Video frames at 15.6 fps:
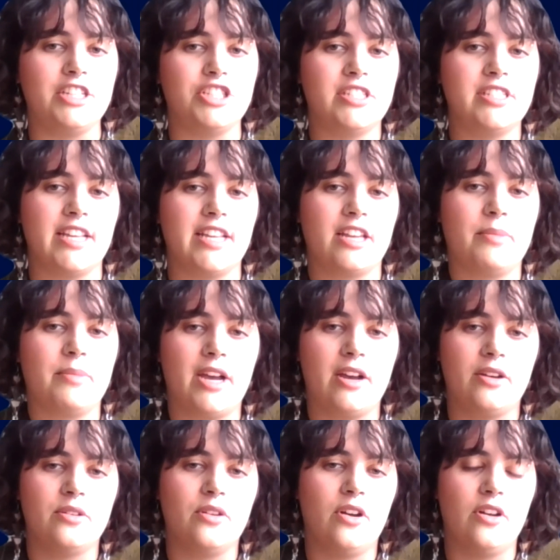just think
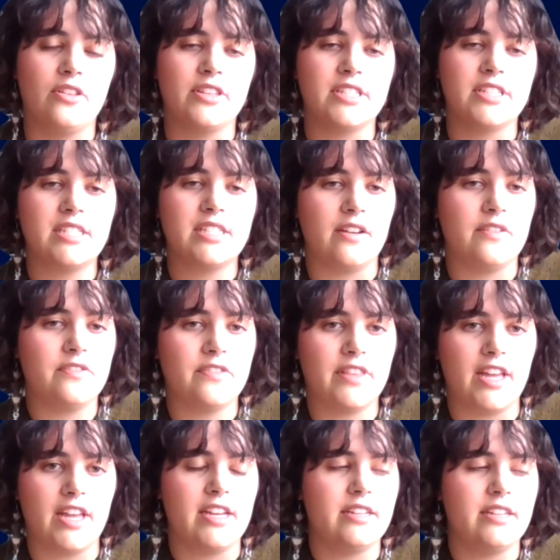about all the stuff
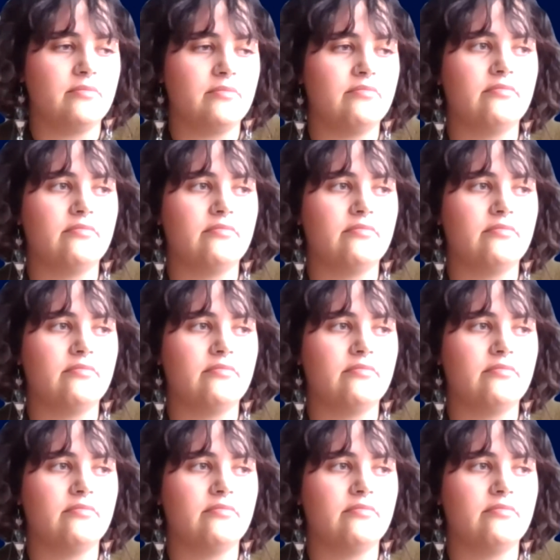that,